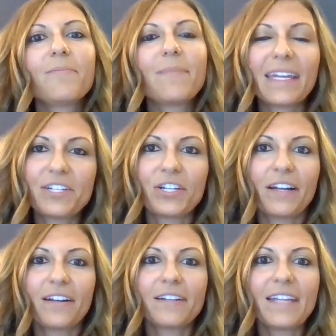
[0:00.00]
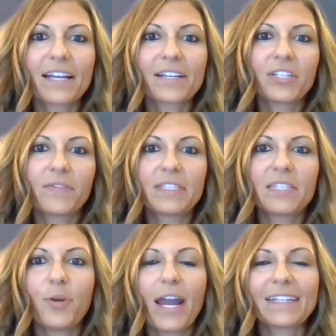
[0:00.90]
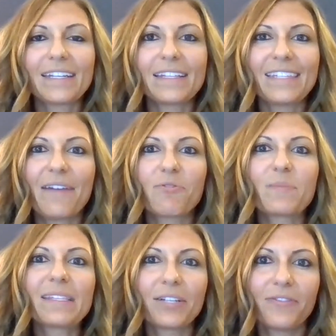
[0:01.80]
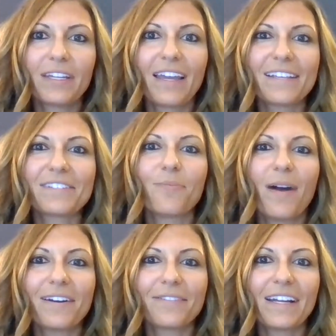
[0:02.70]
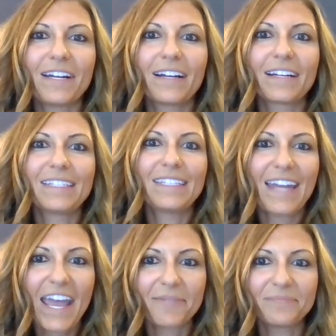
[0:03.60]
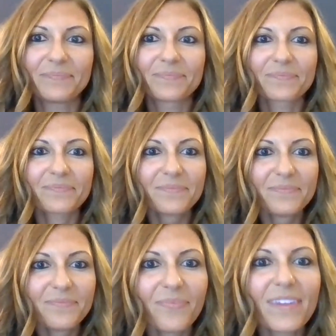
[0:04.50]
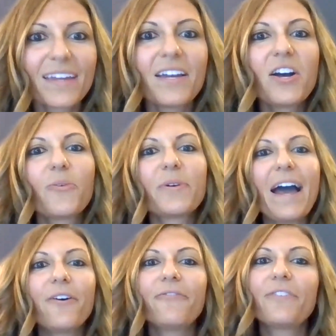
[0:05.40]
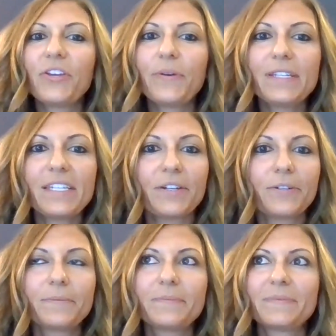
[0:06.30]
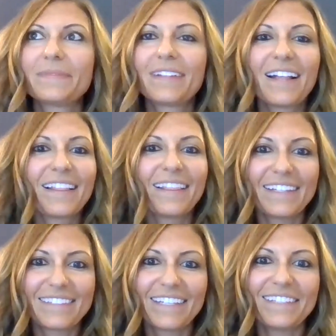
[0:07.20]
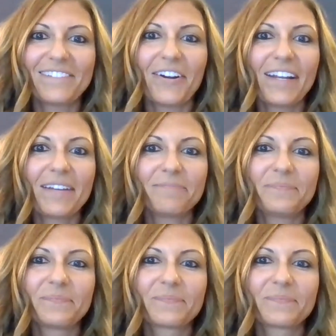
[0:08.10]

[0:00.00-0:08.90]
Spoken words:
Manager in our Tax Services Practice, and will be serving as your moderator today. Without further ado, let's get started.